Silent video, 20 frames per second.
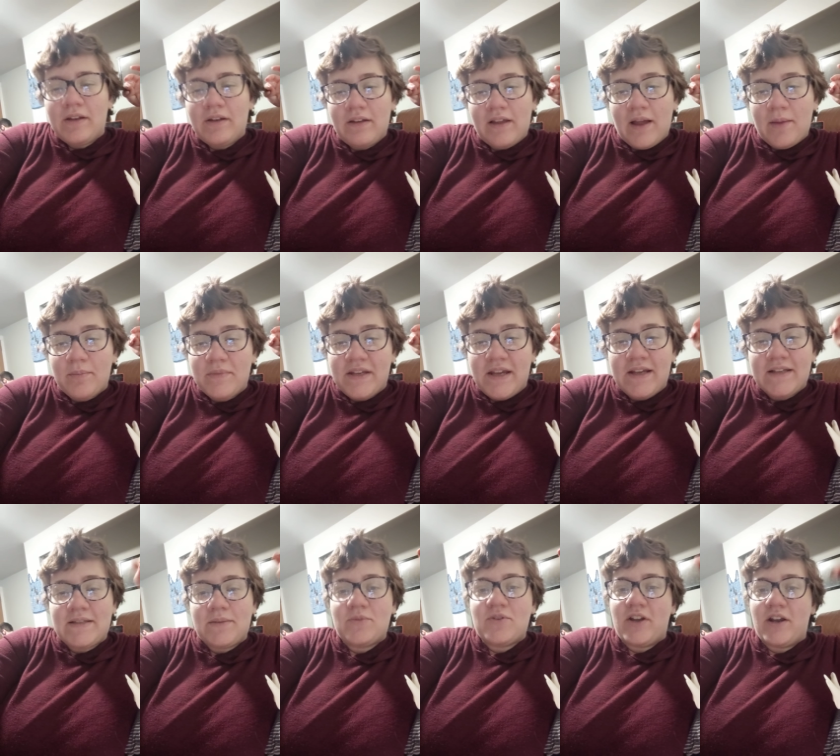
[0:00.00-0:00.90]
little update
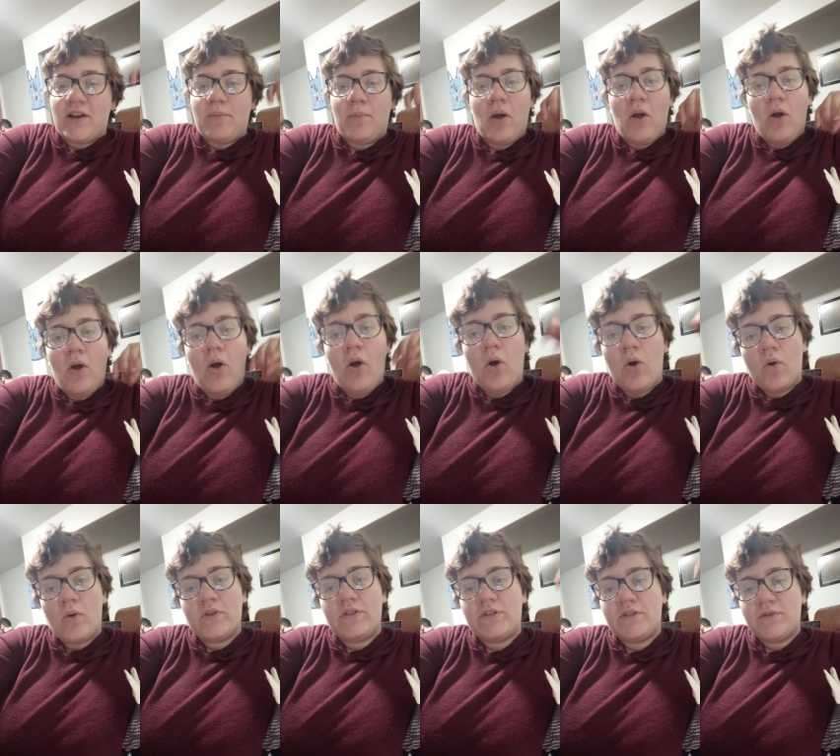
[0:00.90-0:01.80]
because I'm trying to
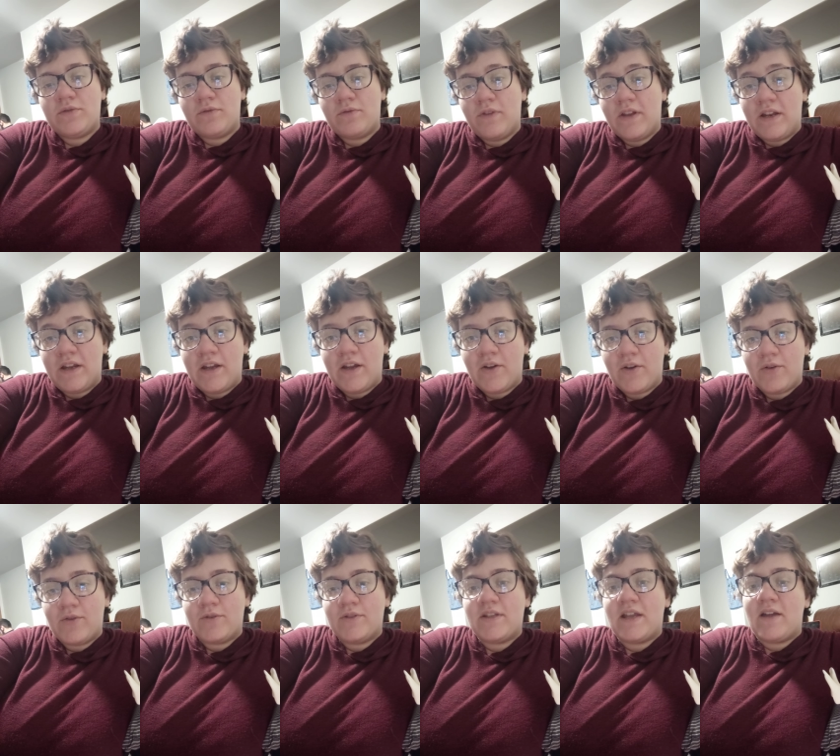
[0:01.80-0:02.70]
post
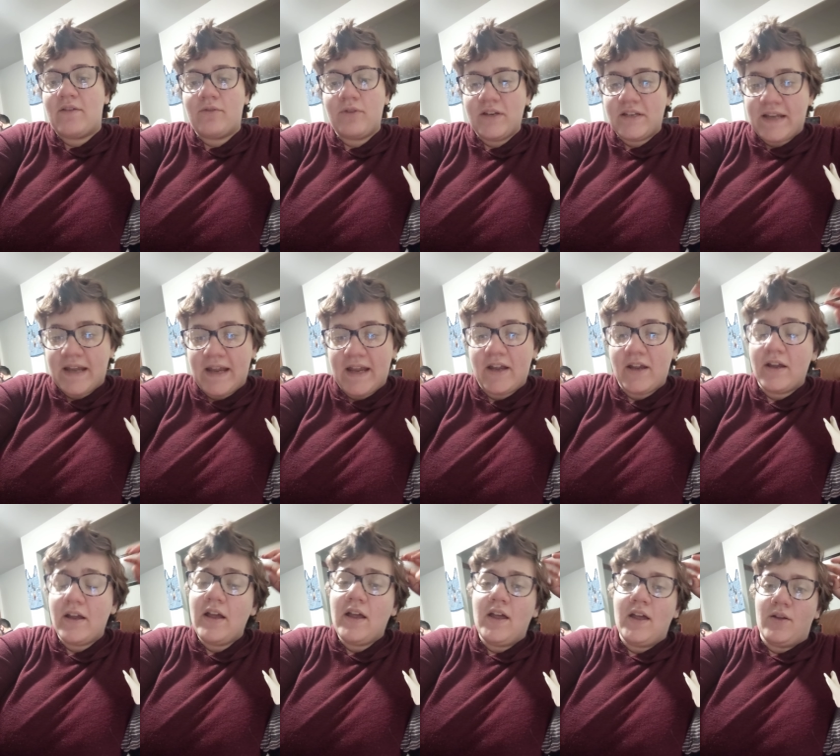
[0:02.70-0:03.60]
videos every day.